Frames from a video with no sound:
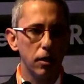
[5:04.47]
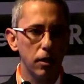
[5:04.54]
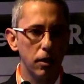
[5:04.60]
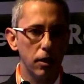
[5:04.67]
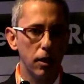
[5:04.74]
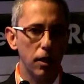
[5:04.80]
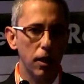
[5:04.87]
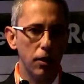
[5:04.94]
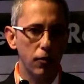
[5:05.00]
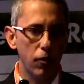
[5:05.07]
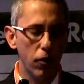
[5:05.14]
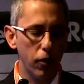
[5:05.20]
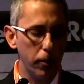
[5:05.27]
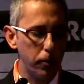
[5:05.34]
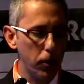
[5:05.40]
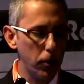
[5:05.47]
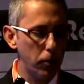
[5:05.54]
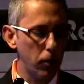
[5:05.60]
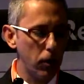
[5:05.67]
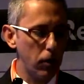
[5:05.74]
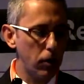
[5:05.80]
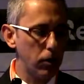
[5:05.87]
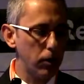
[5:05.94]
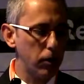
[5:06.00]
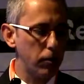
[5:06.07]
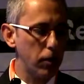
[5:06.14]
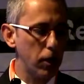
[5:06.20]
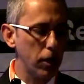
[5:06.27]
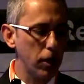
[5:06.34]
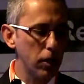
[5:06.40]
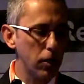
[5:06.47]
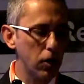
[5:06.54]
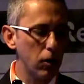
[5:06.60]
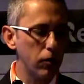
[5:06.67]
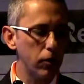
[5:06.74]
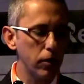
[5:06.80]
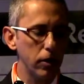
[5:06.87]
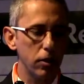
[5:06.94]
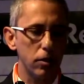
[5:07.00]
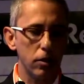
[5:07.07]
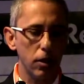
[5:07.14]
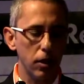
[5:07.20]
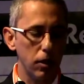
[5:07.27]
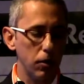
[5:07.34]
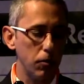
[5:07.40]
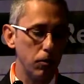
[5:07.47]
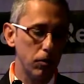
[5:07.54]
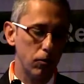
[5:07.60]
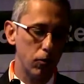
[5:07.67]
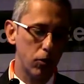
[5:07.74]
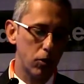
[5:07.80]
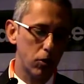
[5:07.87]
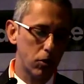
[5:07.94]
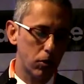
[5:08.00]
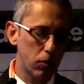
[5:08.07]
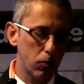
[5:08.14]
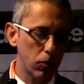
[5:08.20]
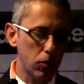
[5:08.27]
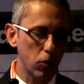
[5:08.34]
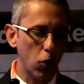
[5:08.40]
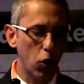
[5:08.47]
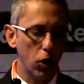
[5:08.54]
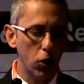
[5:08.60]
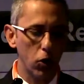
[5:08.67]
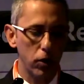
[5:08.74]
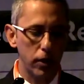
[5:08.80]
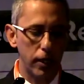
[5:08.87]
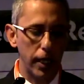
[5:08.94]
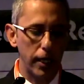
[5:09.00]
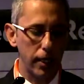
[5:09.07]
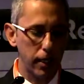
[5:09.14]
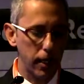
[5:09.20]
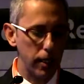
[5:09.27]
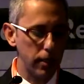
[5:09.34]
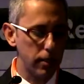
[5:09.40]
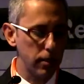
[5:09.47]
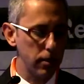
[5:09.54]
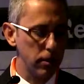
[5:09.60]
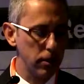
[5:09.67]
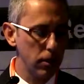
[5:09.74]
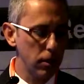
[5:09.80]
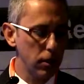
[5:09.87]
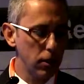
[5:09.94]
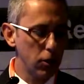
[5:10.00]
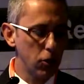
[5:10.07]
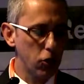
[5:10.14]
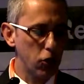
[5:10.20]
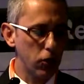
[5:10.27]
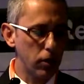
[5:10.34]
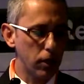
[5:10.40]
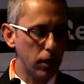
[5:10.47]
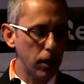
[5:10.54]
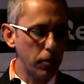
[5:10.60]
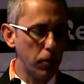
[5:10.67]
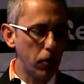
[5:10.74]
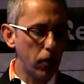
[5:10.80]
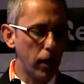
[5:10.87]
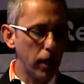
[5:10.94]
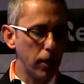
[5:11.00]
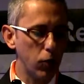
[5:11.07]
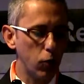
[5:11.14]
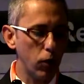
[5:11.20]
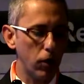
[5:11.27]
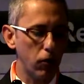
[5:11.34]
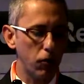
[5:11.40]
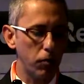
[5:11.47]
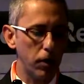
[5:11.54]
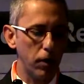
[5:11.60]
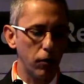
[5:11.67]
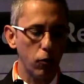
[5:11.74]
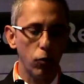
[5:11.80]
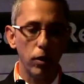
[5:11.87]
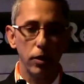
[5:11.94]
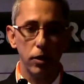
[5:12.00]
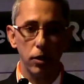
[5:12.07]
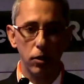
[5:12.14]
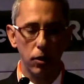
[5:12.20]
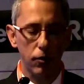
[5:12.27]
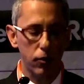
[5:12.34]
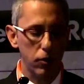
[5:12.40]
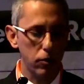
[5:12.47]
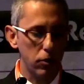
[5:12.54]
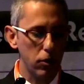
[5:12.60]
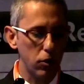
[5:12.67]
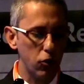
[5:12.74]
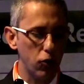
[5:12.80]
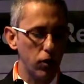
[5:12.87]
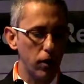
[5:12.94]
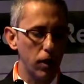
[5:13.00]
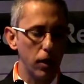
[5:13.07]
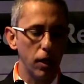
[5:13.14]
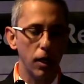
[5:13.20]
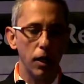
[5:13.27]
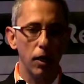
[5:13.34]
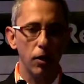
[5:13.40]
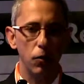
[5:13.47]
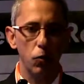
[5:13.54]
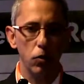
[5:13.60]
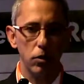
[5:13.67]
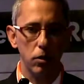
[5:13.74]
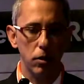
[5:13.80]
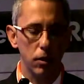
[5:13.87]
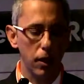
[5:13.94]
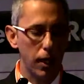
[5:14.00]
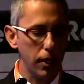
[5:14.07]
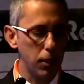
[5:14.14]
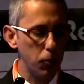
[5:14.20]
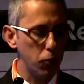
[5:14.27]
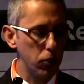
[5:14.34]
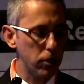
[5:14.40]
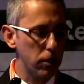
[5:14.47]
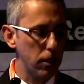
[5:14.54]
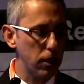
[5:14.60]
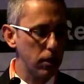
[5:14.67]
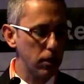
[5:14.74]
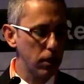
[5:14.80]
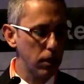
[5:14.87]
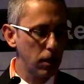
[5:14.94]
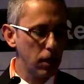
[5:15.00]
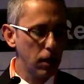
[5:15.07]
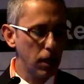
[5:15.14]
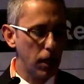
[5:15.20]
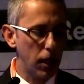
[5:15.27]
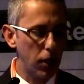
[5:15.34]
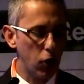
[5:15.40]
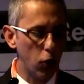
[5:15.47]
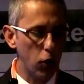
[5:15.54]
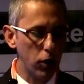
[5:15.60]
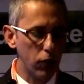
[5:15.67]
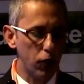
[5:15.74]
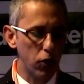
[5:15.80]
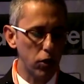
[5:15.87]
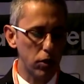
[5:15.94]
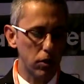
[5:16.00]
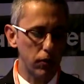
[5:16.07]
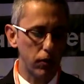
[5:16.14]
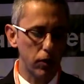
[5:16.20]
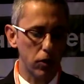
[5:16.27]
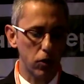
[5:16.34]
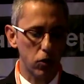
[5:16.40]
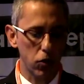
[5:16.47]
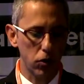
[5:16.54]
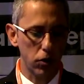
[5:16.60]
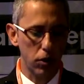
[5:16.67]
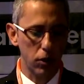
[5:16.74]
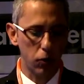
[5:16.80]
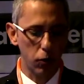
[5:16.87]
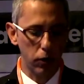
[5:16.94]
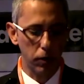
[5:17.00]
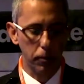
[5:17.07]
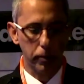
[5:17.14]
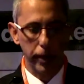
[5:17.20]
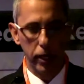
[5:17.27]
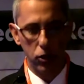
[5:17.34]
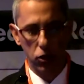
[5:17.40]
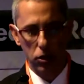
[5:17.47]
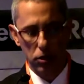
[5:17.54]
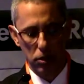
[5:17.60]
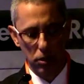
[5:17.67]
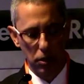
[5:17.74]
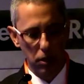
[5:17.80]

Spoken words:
They're not very popular on the market. However, this study, which was only on 10 cases, showed that MRI at 12 months, 1 year after surgery, healing was 90%, and no adverse event associated with the patches.